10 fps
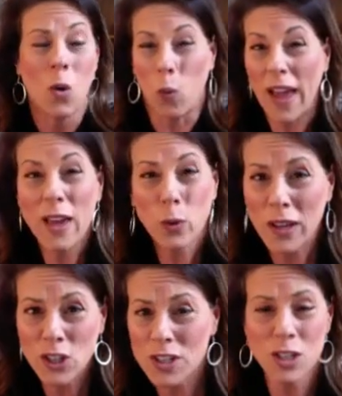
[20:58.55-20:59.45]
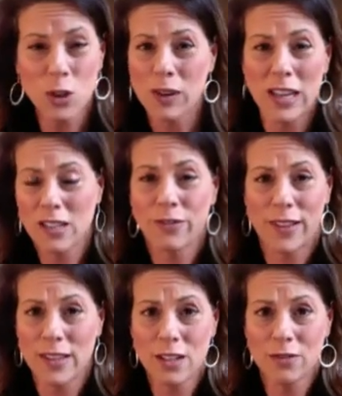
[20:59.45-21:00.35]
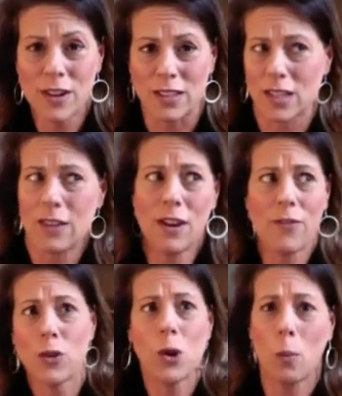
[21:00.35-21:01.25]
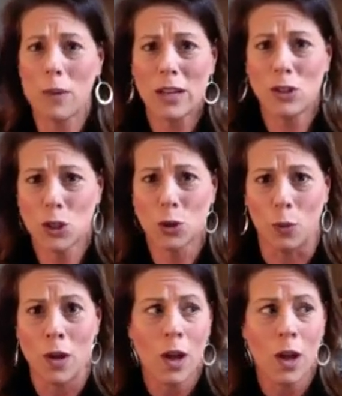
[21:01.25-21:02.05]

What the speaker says: Why questions create defensiveness, even if you don't mean to.